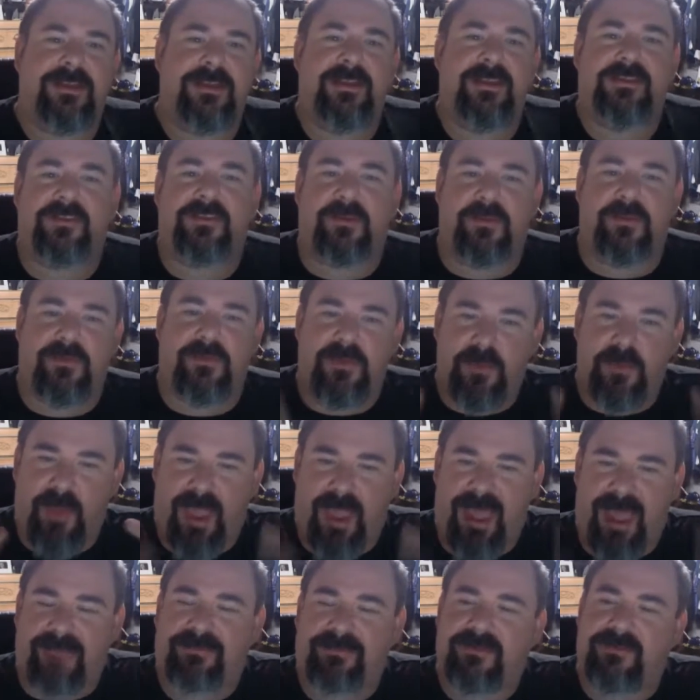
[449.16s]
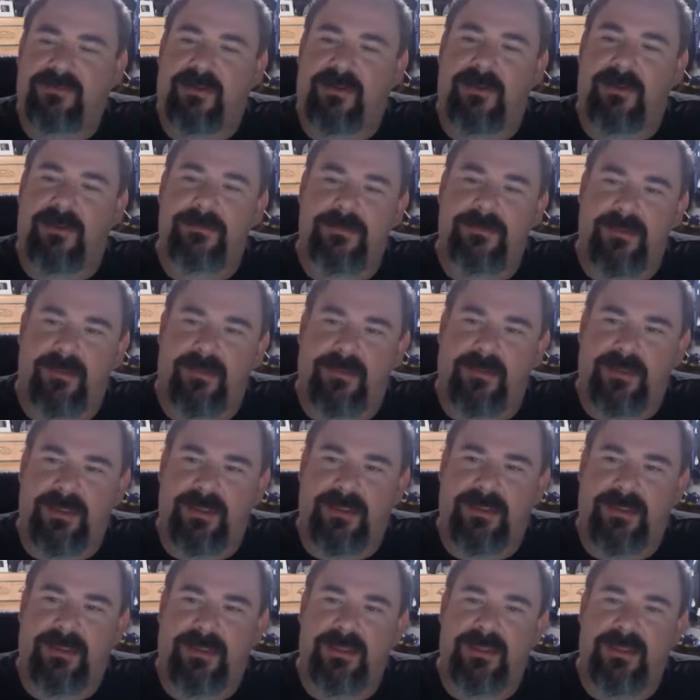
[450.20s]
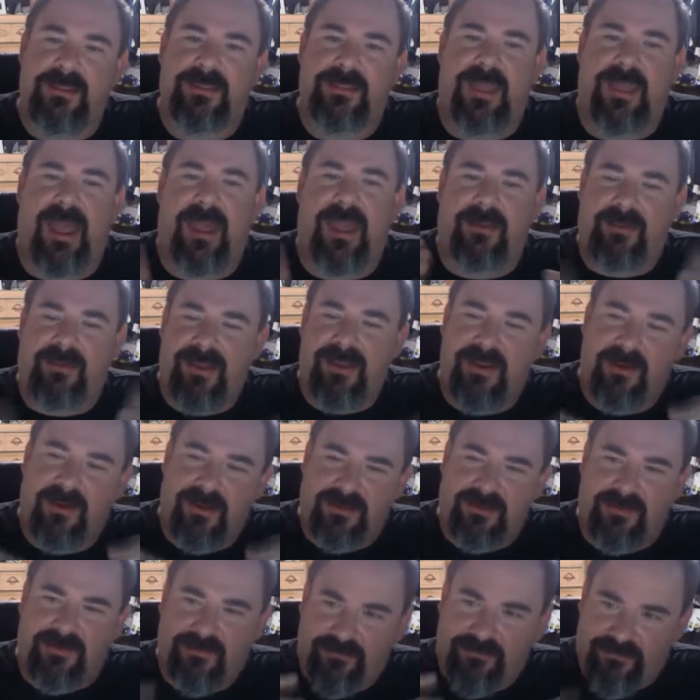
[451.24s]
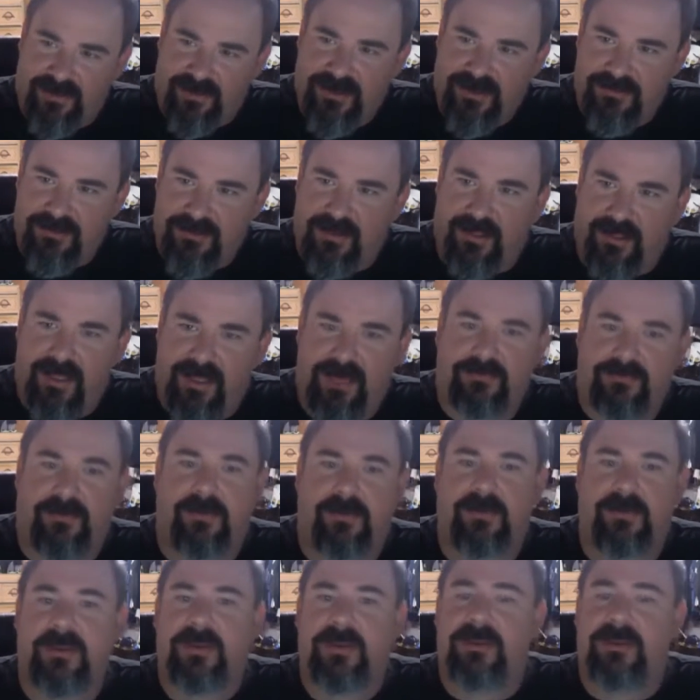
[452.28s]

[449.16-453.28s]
So you have to start building that here at this fundamental level.